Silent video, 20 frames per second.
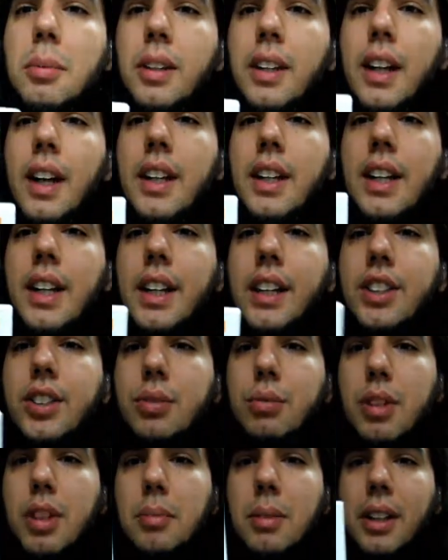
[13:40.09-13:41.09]
Ultimate
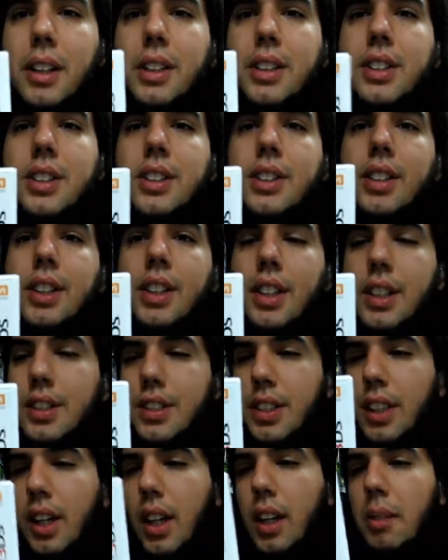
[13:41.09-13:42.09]
NEX
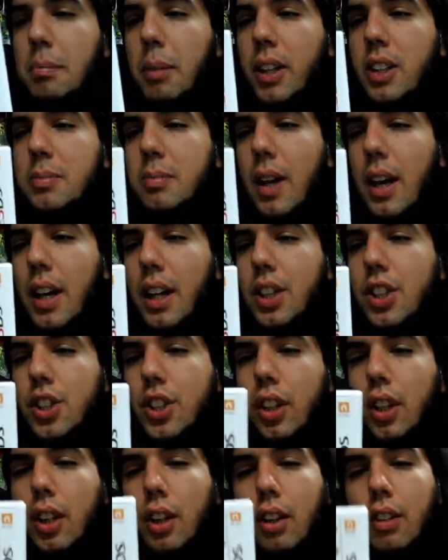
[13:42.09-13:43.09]
Remix. It's a mix
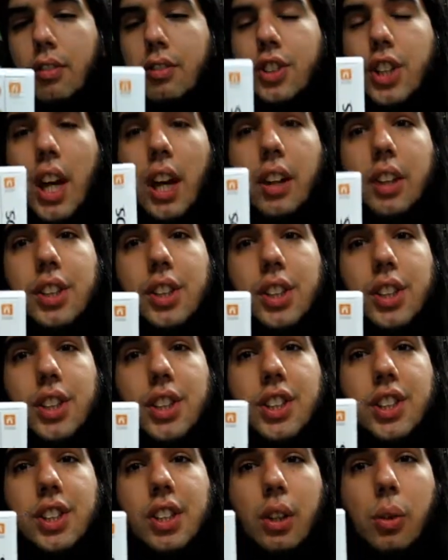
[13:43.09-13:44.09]
match of
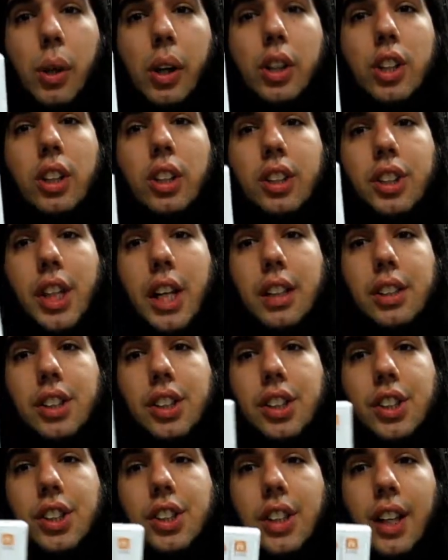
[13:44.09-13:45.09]
challenges, quick little
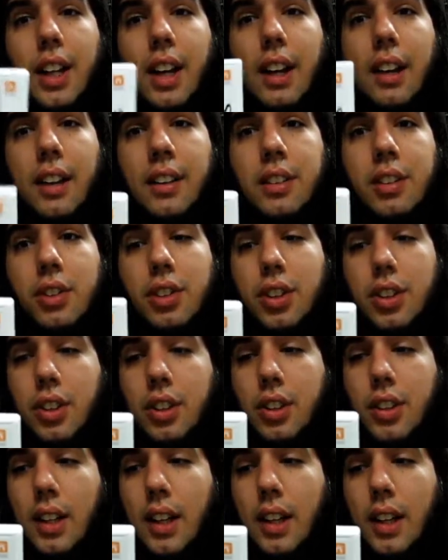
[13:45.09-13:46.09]
challenges that
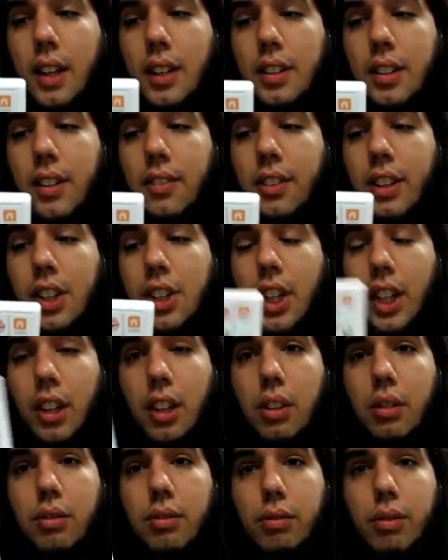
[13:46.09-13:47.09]
you should
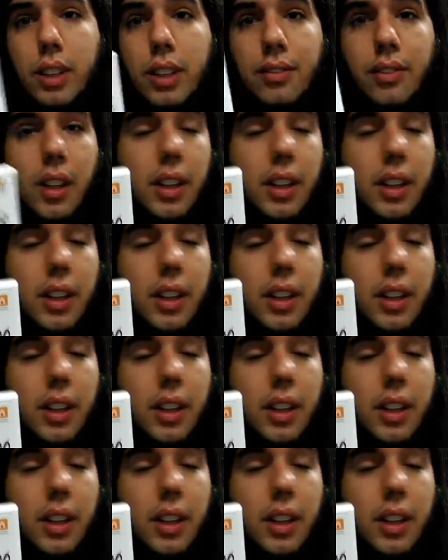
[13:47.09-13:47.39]
definitely check out.